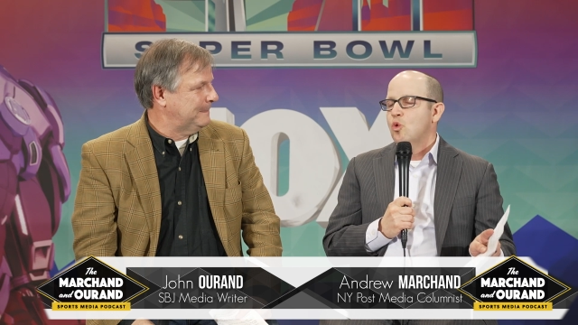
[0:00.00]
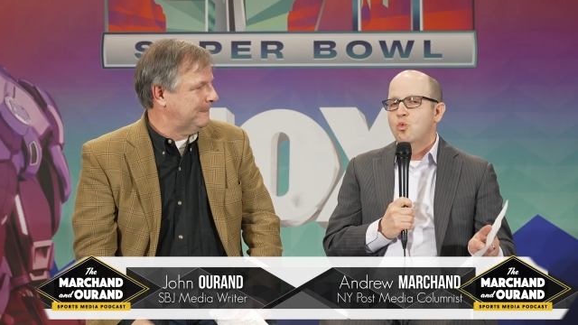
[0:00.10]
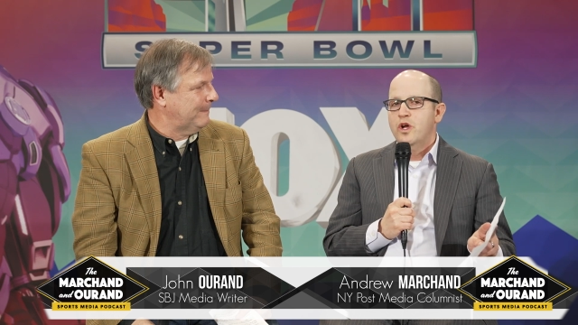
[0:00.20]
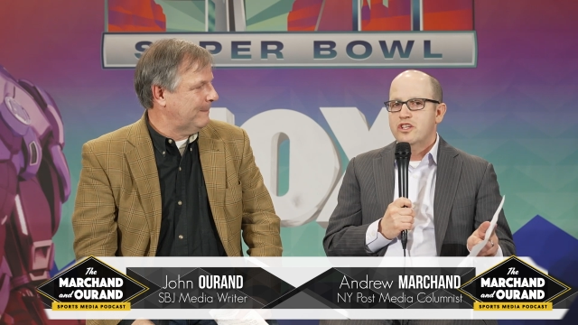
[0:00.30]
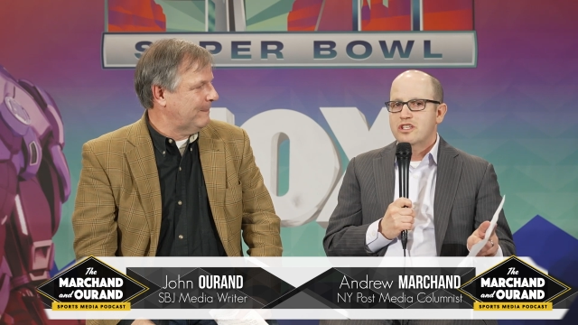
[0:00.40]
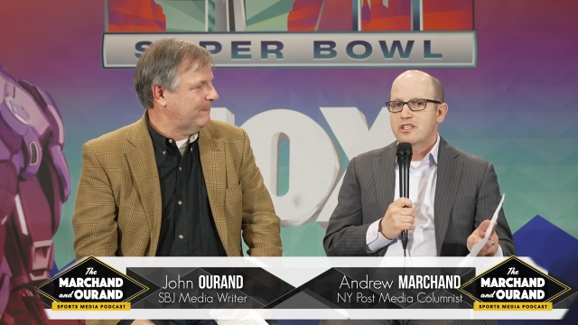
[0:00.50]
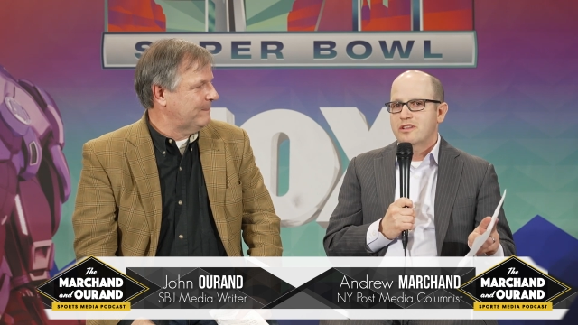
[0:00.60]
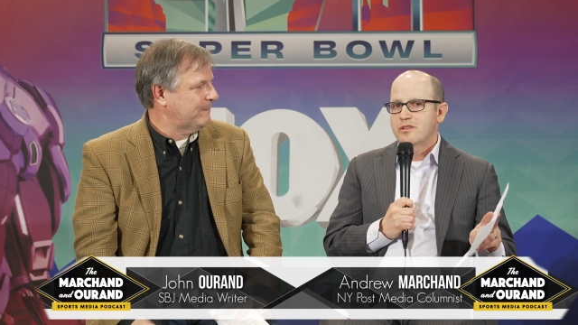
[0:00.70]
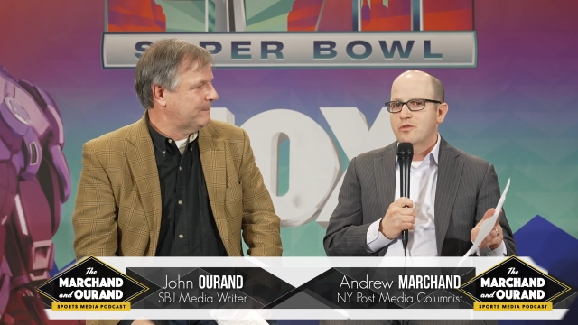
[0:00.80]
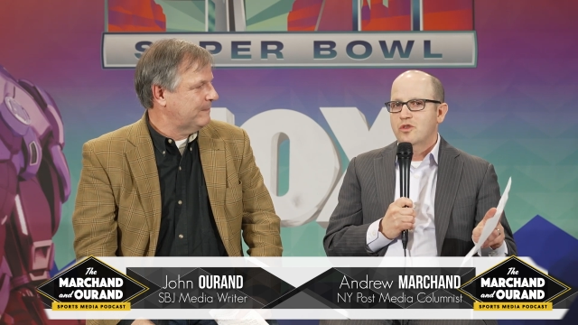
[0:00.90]
Speaker 1: Which
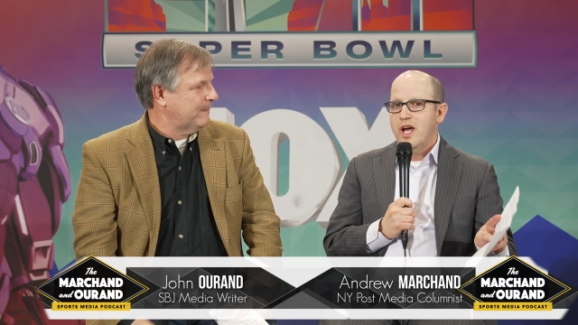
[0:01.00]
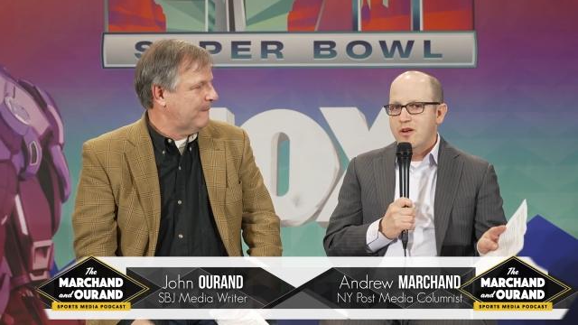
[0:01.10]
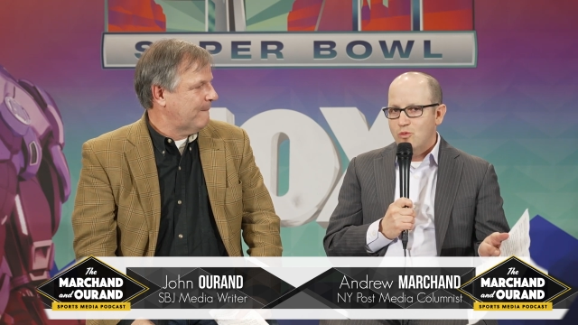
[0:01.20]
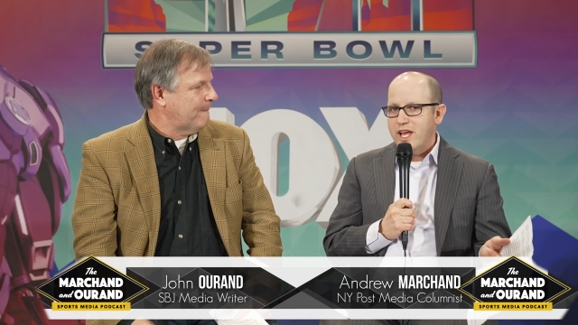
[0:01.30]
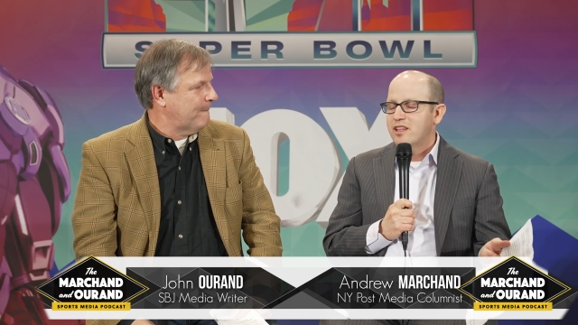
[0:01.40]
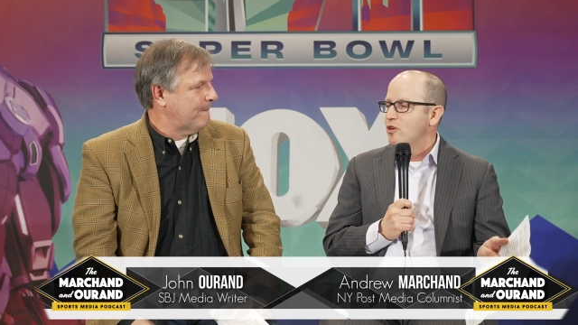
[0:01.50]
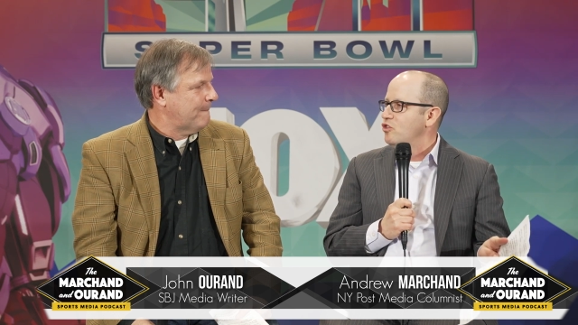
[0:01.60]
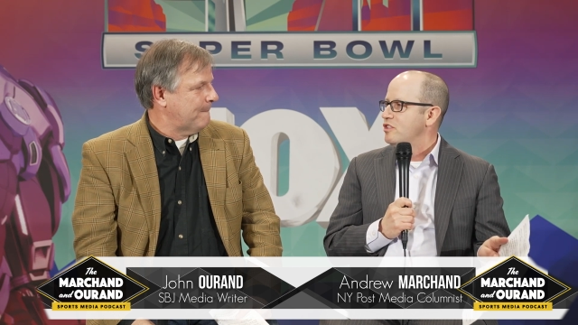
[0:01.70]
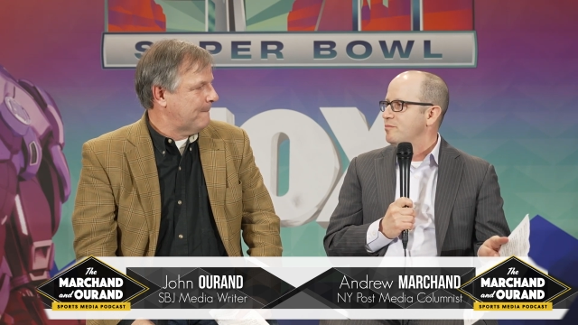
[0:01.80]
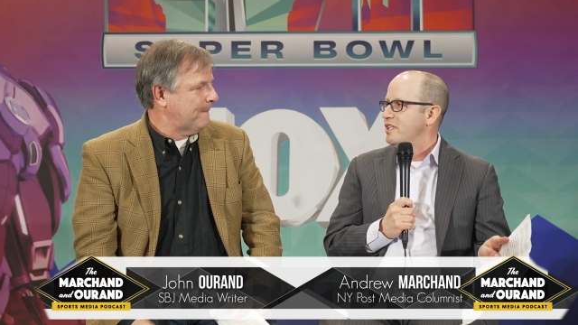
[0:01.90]
I read the
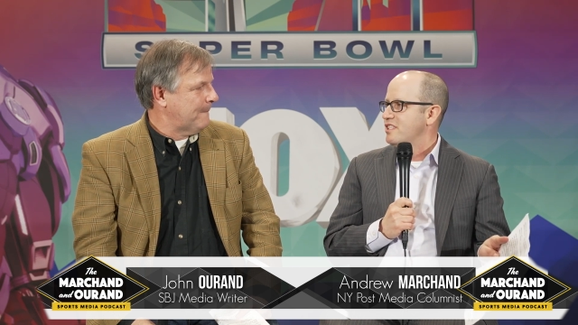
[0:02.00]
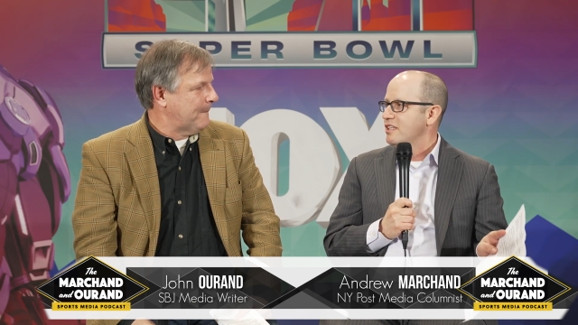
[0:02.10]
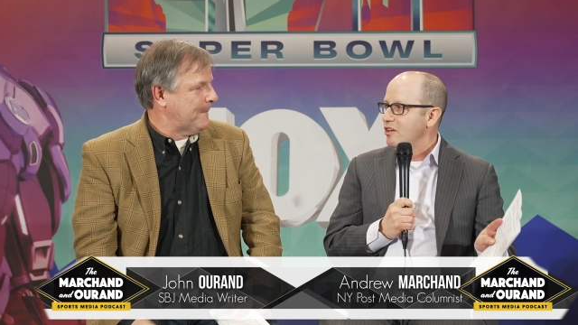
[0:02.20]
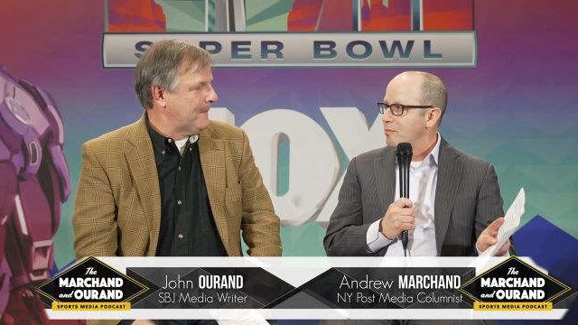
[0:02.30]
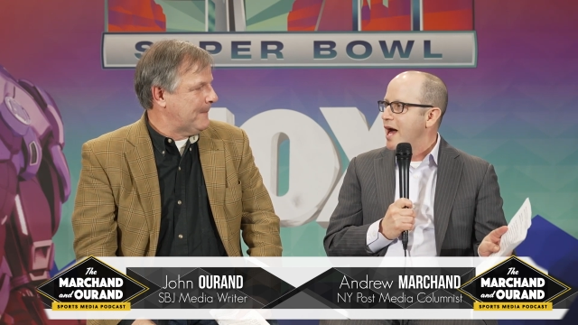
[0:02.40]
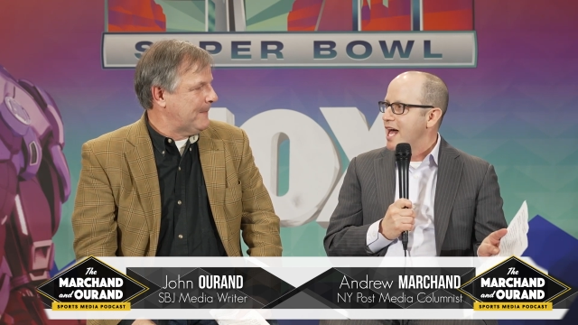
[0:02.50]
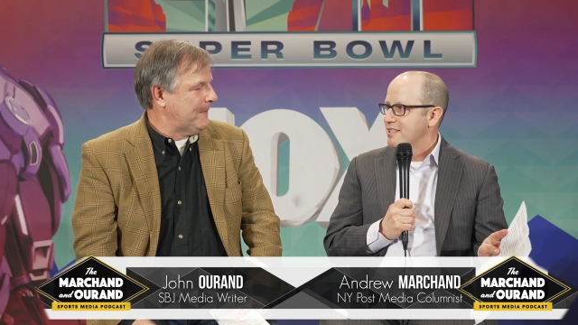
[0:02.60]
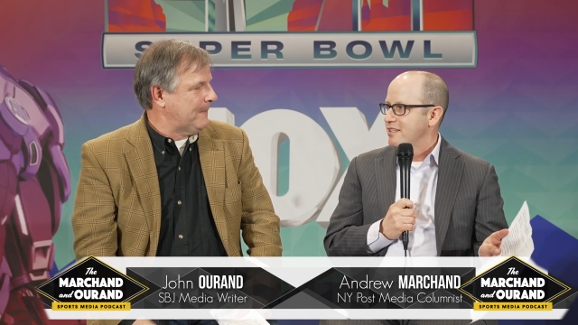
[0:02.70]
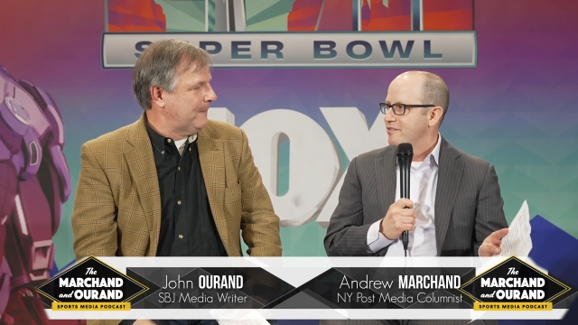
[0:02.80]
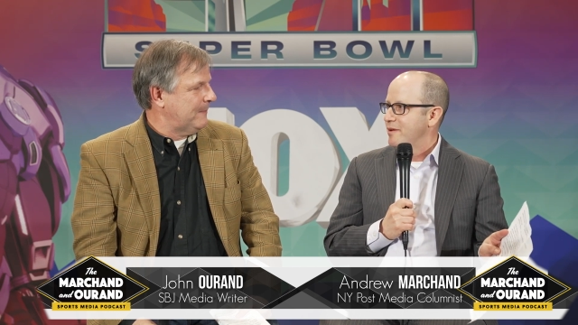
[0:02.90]
Olsen piece, a little positive.